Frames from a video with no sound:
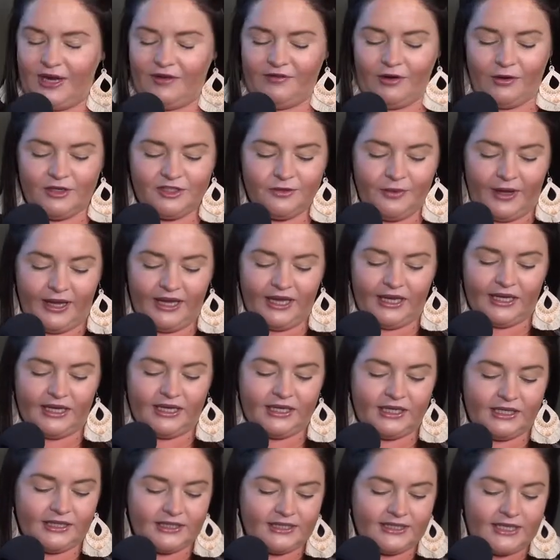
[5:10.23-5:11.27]
hours away. And it
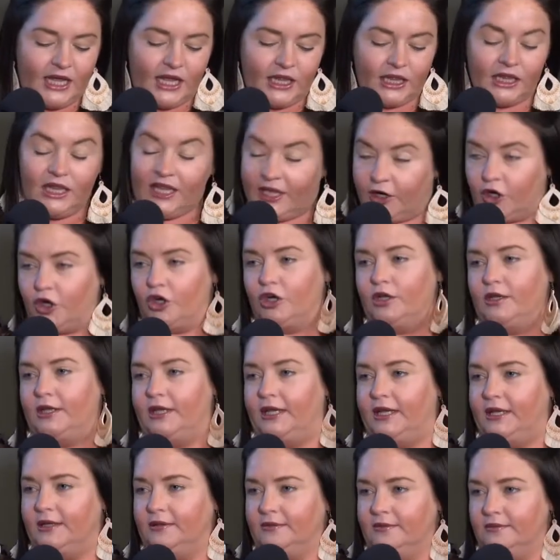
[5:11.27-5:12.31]
is
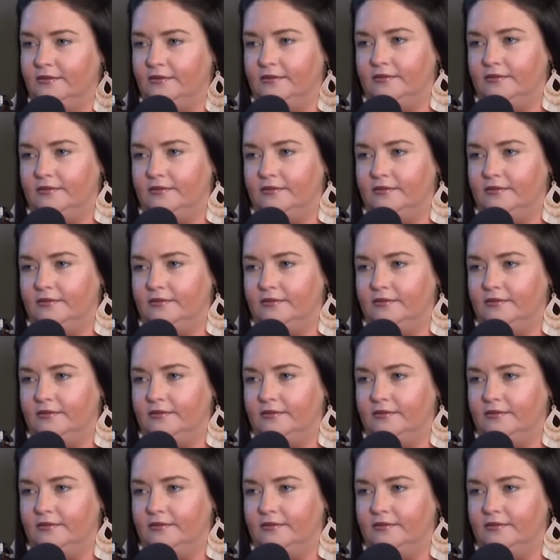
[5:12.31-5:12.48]
literally,